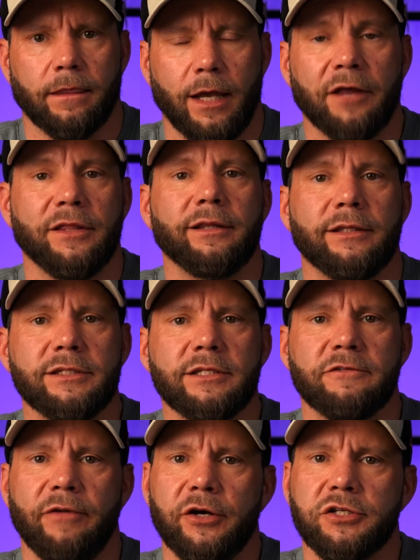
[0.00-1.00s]
I think this
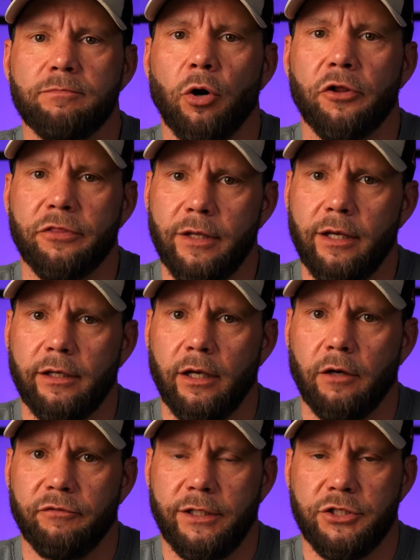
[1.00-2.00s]
is very smart thinking
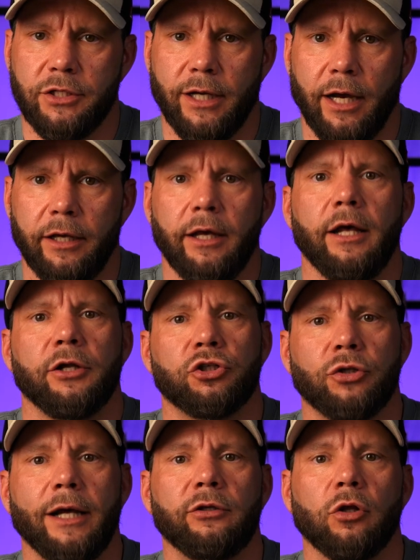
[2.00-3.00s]
of DJI,
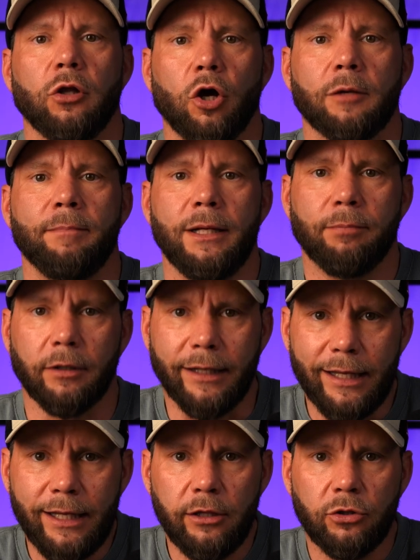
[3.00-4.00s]
trying to lock people
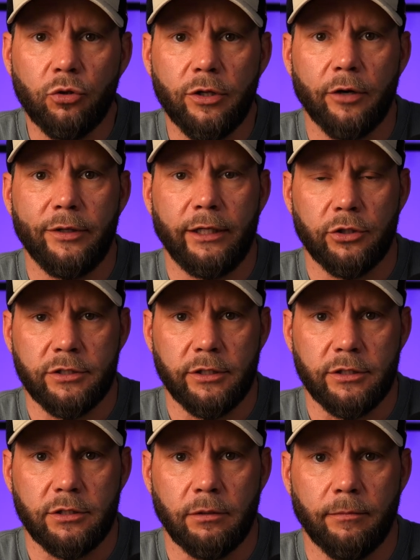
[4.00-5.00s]
into their
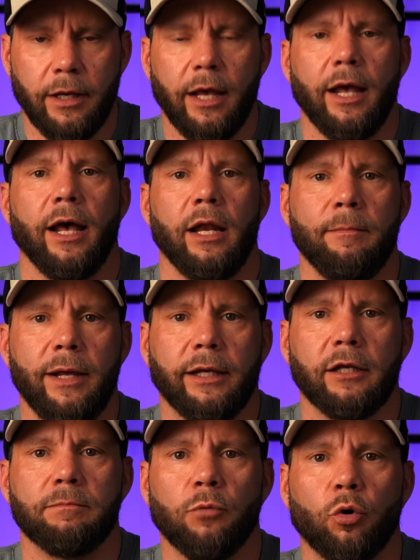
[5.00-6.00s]
ecosystem and make
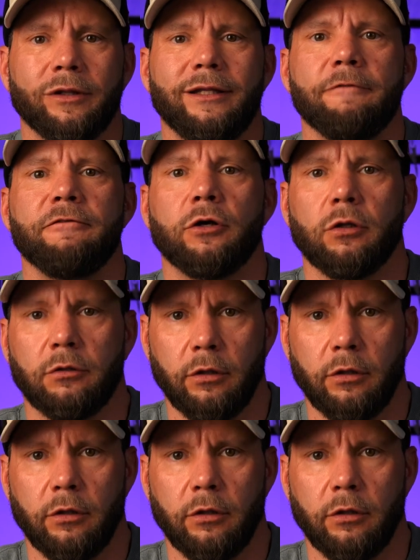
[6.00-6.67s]
it more difficult to